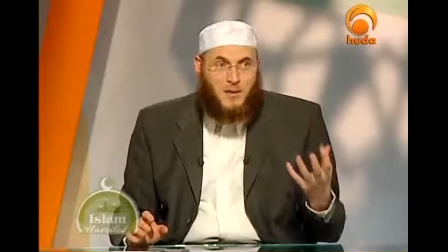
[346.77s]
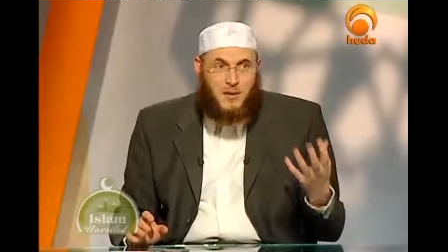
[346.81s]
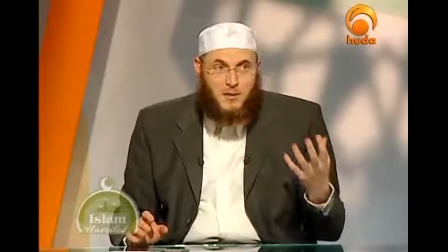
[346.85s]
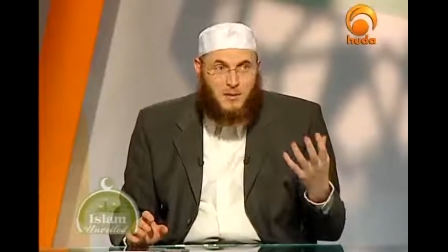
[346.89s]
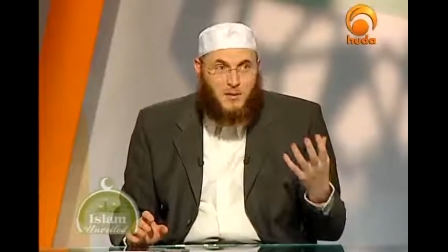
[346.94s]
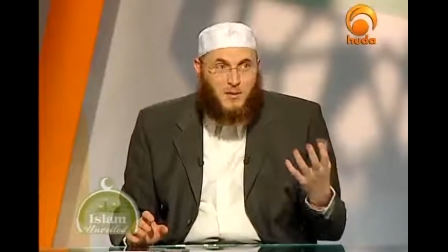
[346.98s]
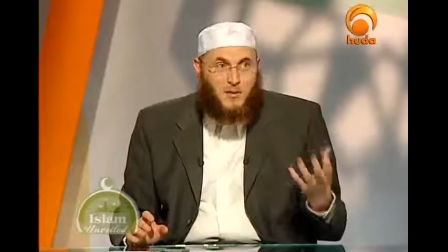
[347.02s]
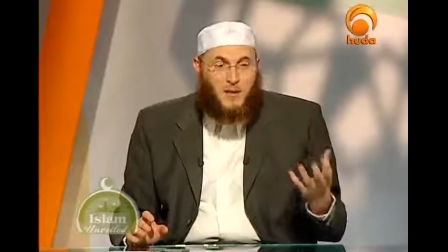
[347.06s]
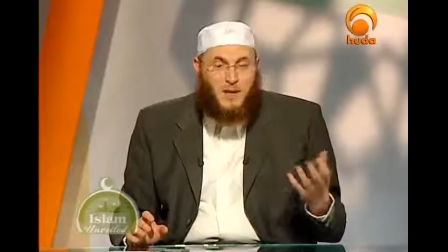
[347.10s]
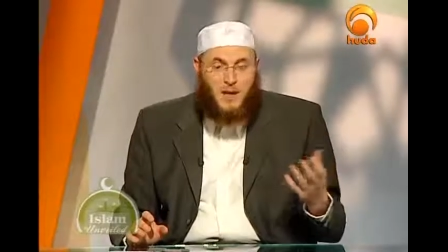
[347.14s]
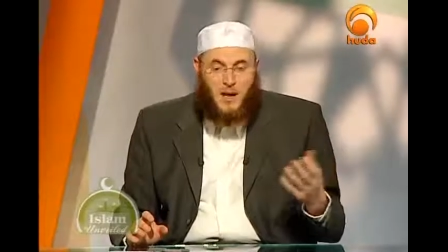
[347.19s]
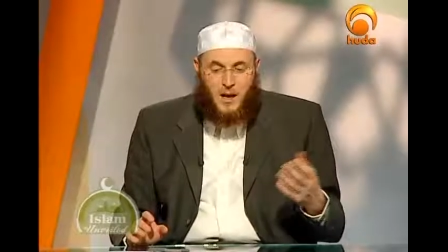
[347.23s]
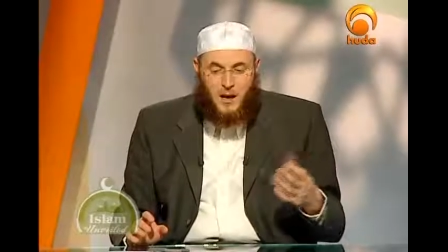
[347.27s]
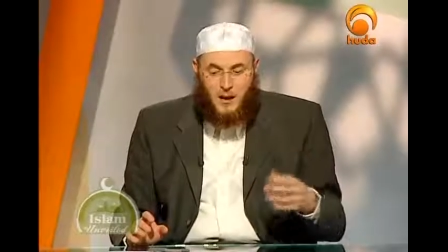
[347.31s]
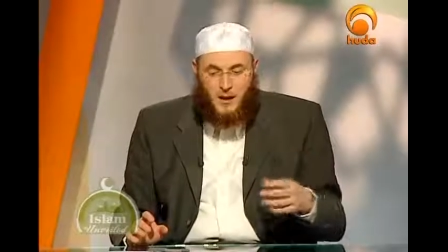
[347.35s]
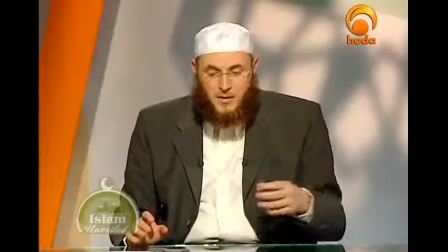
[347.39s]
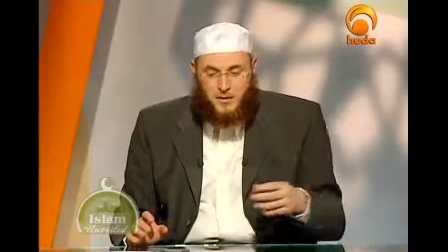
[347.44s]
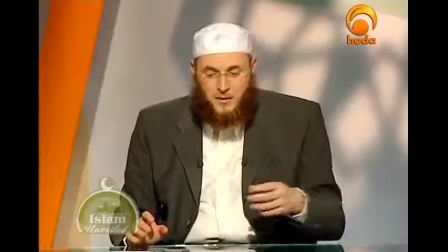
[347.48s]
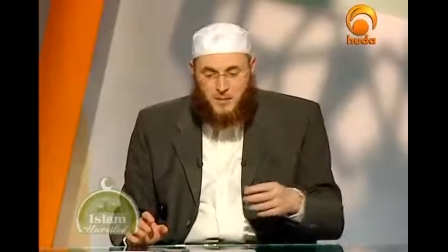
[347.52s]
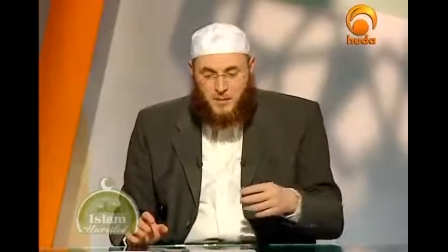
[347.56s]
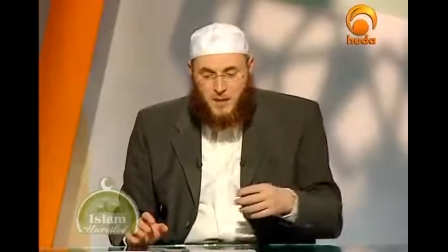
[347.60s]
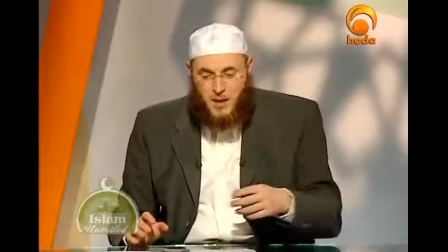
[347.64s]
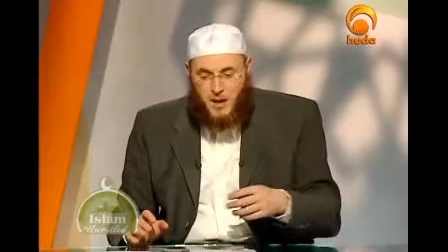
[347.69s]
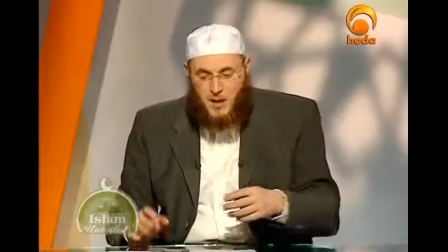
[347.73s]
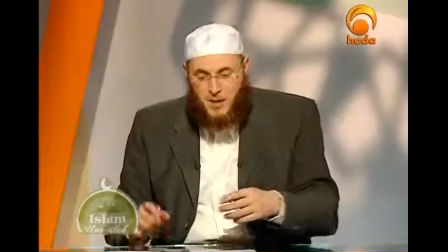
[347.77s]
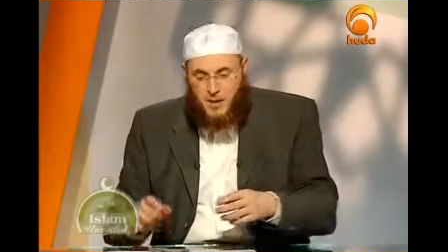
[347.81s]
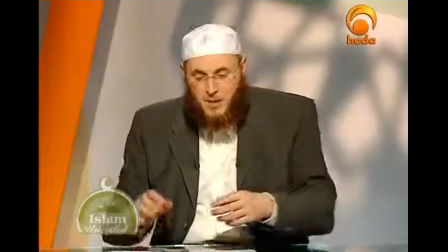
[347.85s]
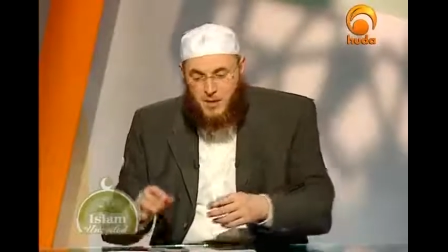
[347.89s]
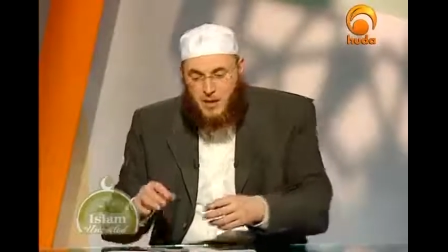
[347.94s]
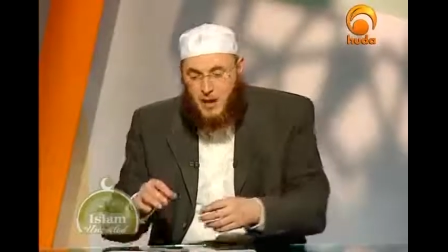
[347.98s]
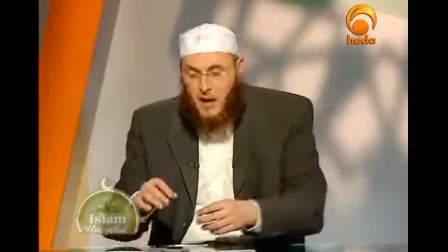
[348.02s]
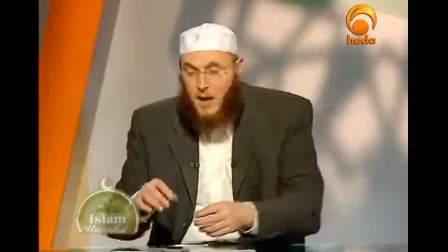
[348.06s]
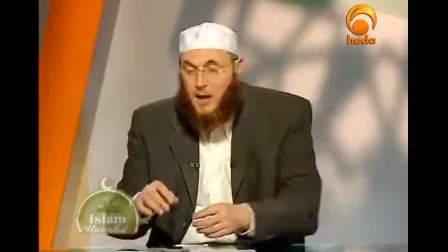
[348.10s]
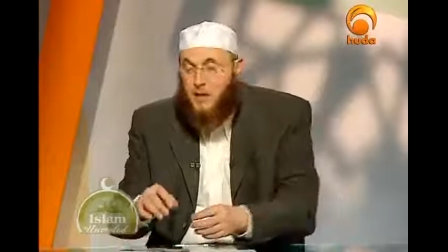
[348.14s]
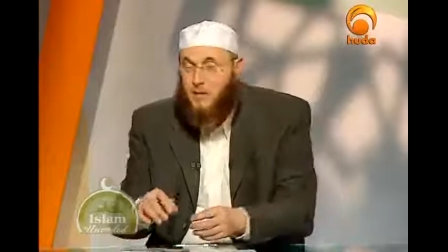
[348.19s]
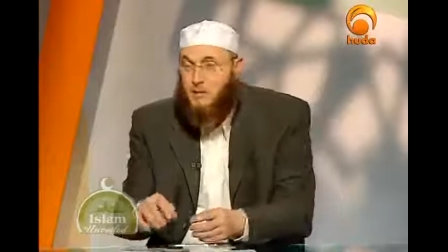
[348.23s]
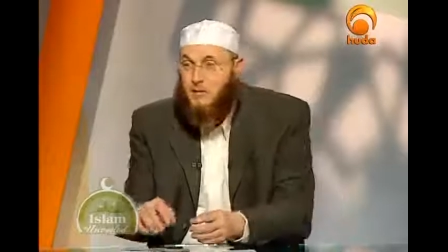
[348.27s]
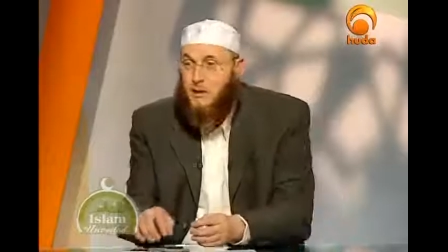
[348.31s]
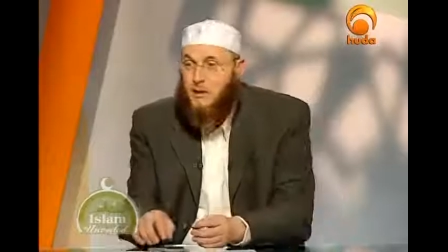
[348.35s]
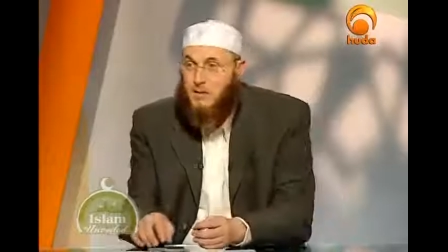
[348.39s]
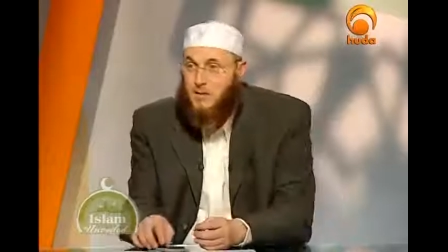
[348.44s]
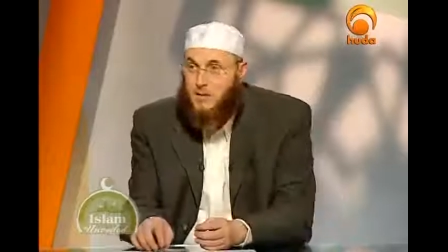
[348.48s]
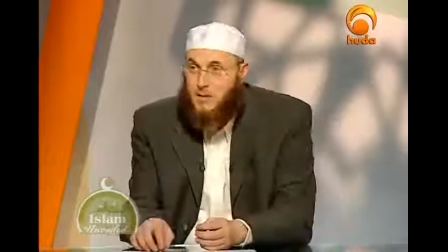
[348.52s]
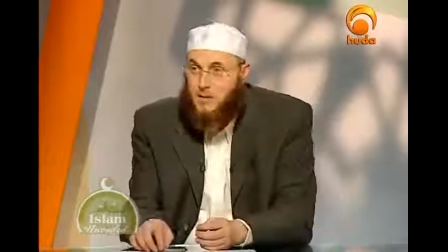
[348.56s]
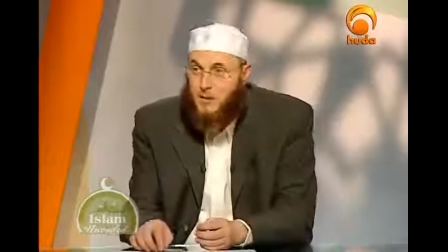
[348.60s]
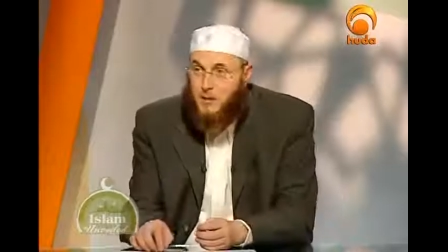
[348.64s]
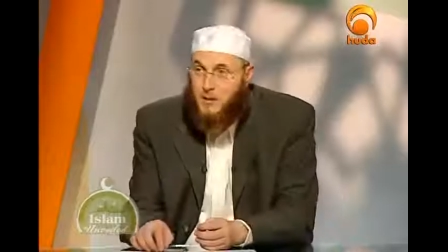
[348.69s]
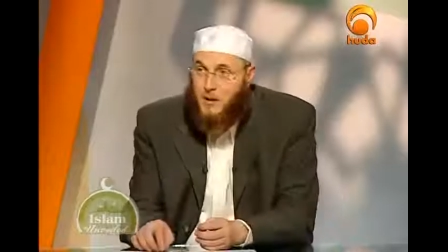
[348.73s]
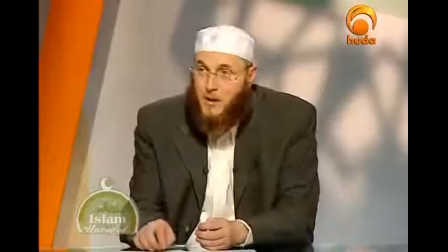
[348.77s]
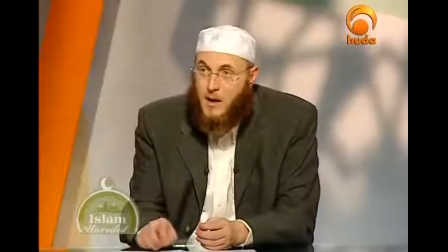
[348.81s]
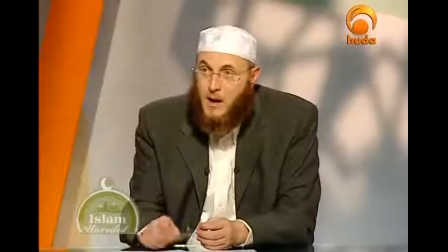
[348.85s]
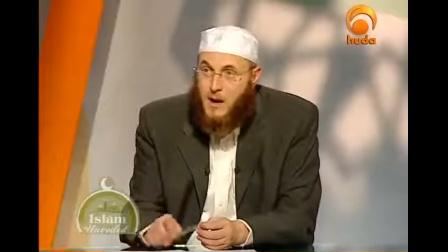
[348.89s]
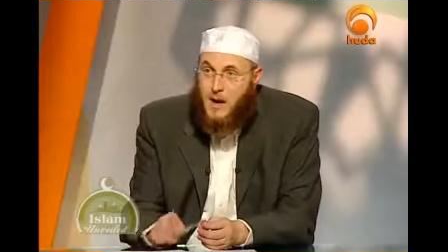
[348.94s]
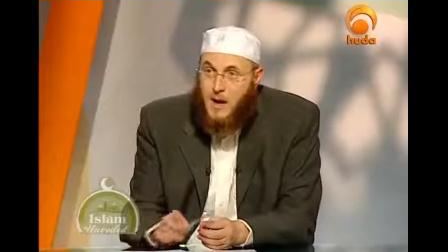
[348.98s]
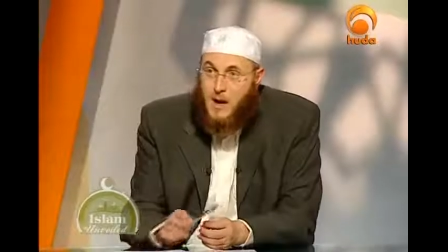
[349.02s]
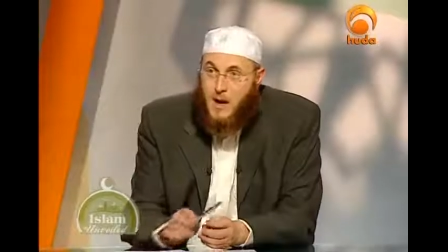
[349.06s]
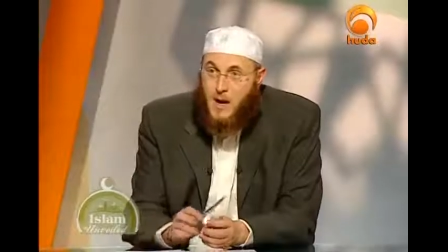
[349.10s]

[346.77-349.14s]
It is only Allah subhanahu wa ta'ala who does so.